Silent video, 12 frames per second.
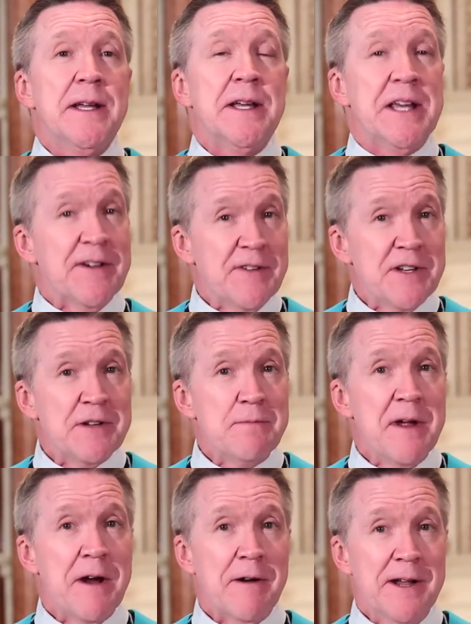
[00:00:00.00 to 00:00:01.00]
given to
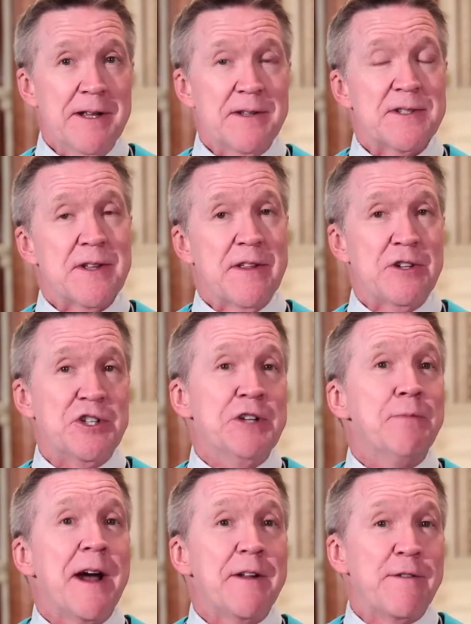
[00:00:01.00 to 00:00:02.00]
Mary so that she
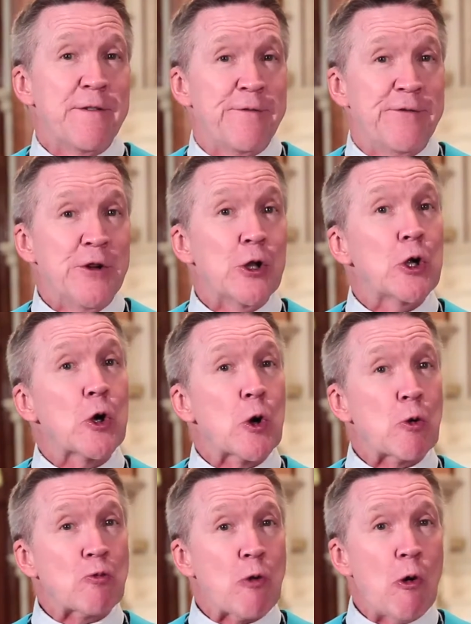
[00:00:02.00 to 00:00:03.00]
might fulfill
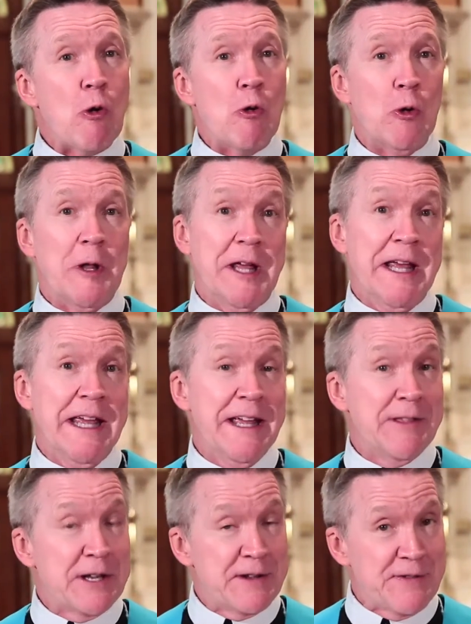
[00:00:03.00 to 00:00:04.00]
her role
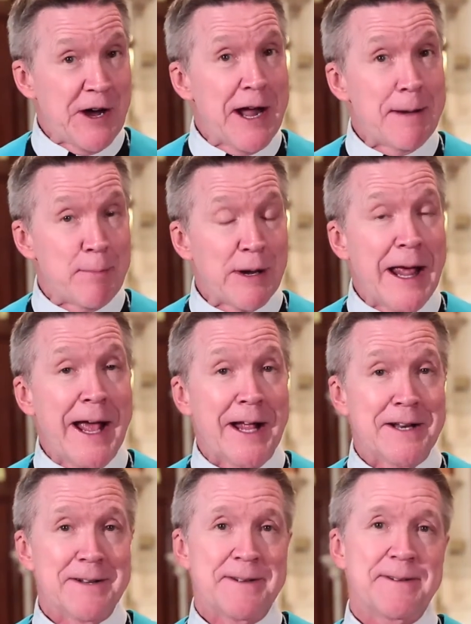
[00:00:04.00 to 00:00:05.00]
in the divine plan,